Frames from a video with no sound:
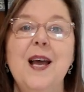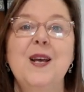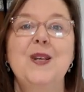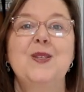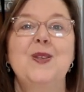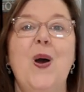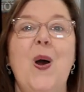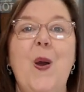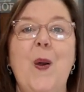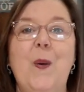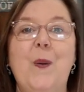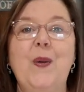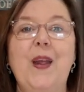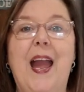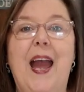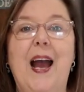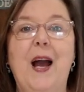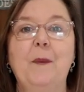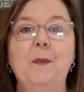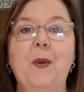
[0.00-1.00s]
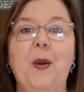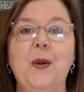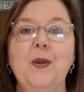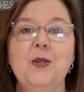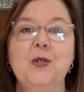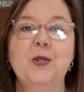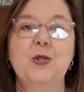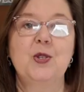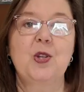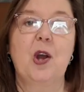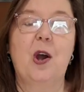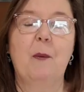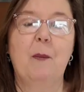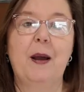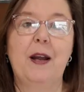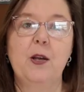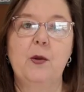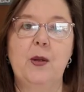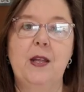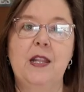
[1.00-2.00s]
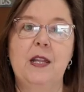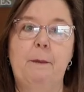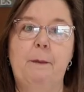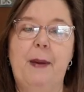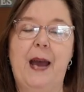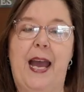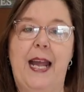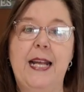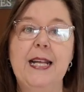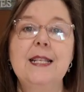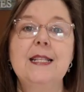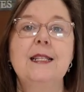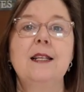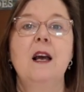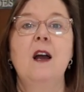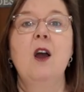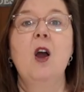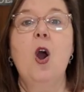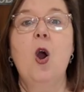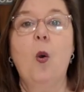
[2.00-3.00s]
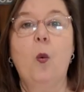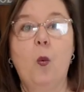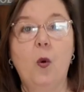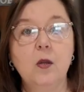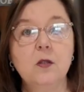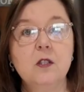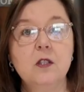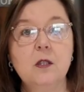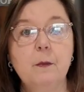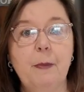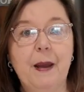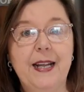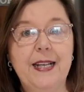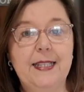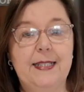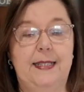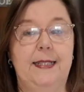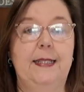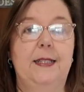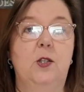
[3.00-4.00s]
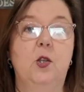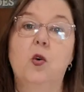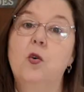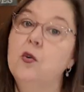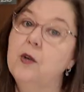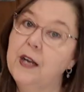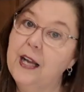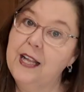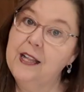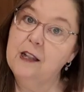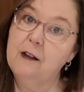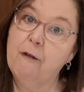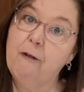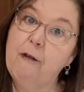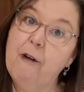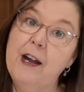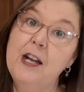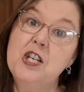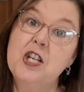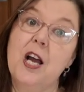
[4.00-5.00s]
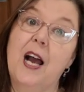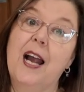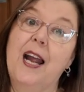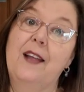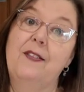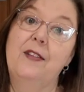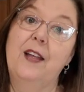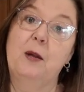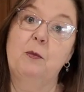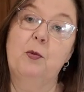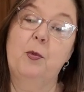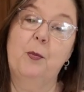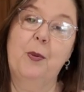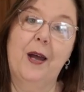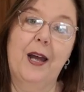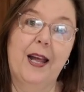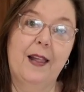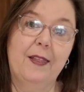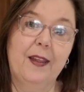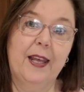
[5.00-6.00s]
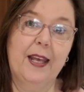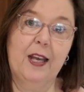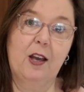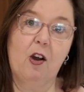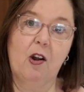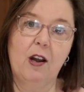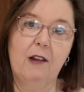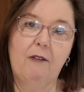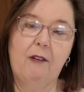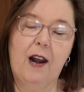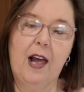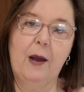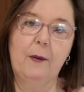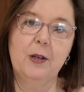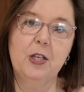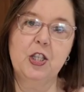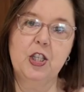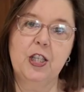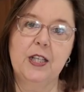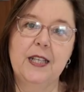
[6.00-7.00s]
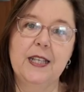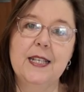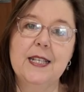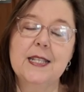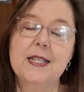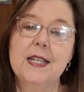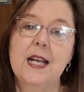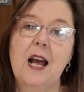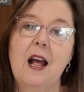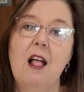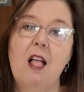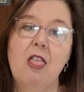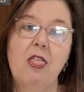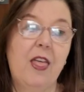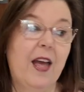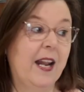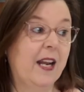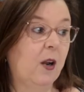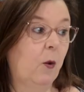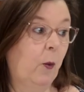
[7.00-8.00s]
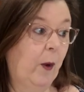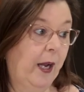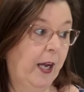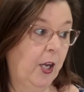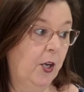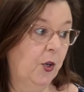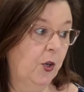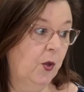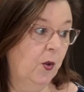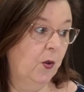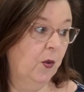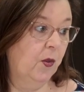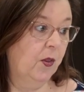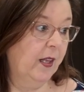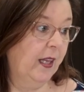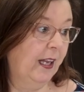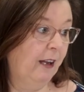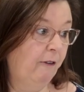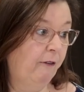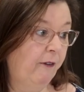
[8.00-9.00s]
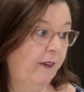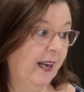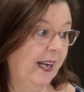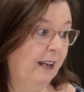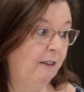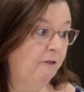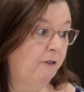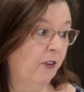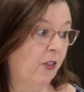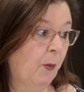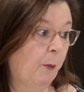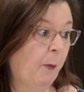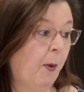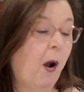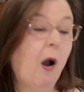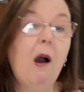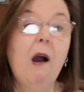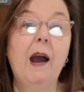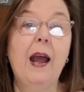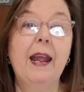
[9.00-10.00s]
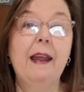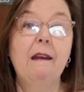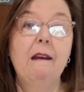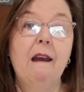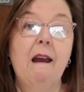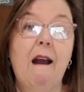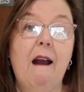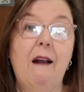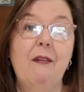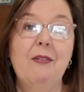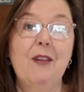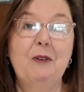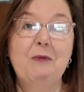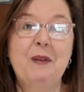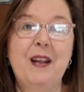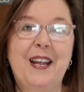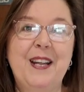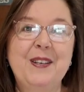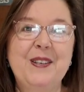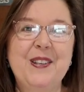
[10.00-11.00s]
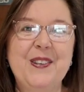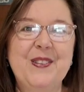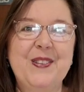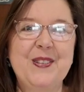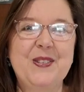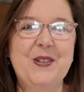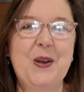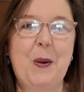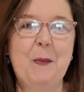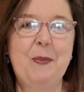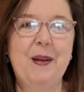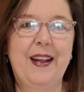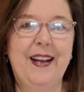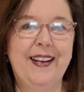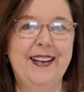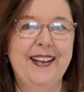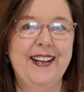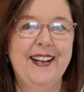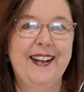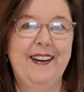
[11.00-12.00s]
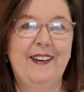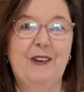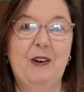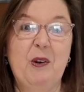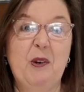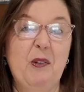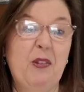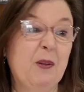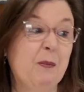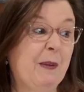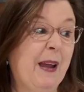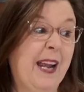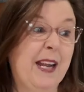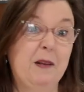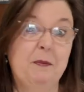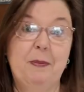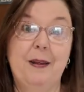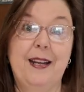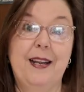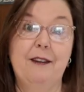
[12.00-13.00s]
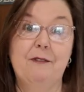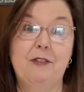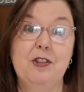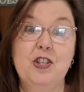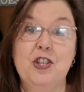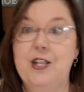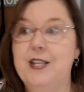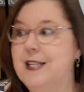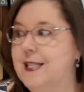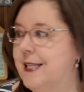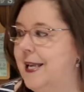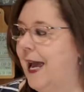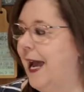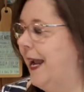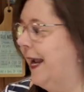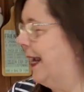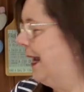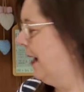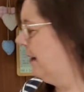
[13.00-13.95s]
So yeah, I'm going to start by doing the base. Once the base is done in the fridge, I can then prepare the cauliflower cheese. Then we can do the filling for the pie, and then we can do the topping or the main bit of the cheesecake